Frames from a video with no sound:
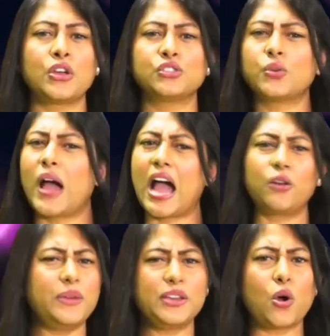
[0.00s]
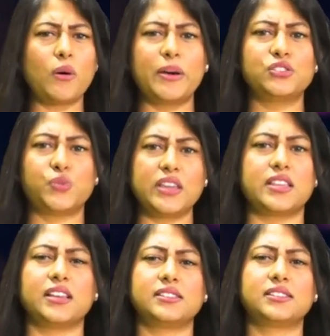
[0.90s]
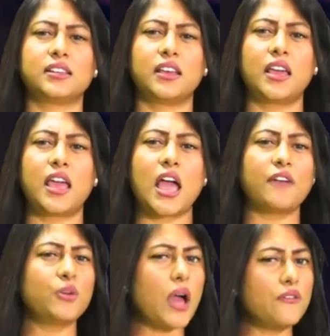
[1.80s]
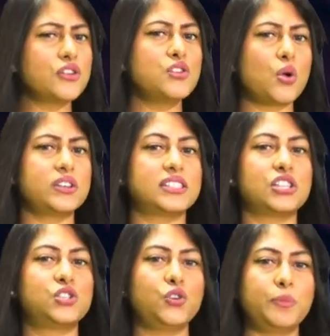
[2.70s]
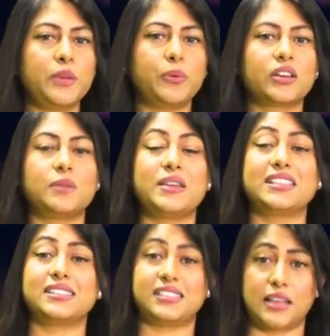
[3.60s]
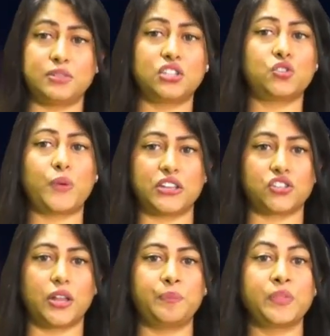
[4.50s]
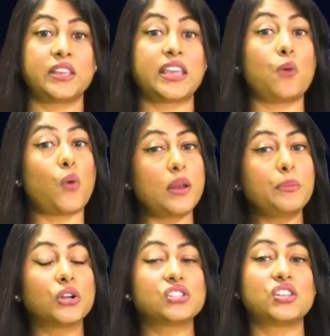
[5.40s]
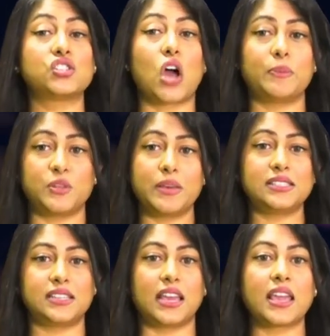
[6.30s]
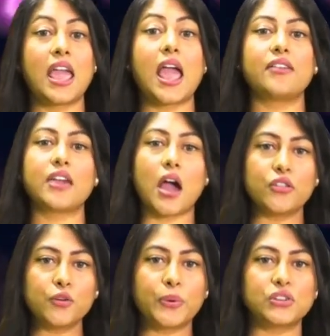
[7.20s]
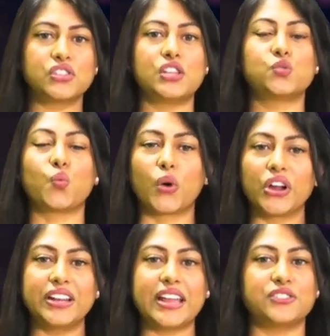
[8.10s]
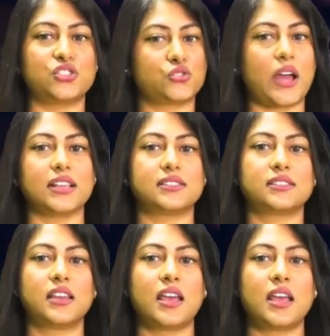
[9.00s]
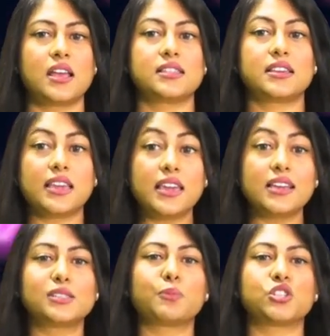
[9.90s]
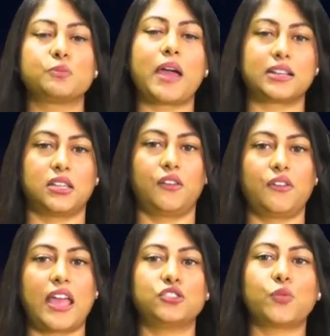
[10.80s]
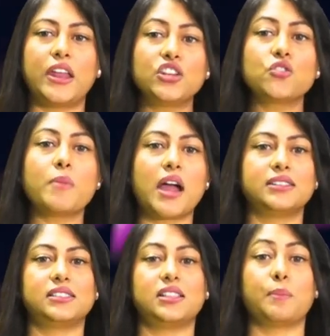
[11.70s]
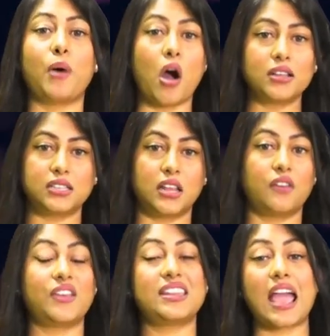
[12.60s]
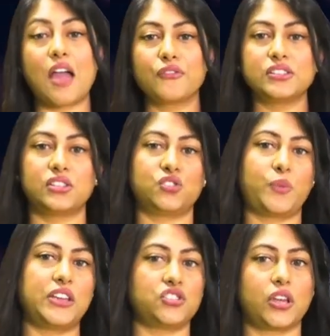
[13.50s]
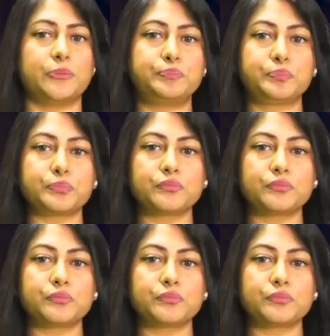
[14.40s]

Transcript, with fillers: So, how do we go about doing this? Have you ever noticed that two people can be in the same situation, yet one person is optimistic and the other person is worried and stressed? The key is perspective and training your mind to see the positive in every situation.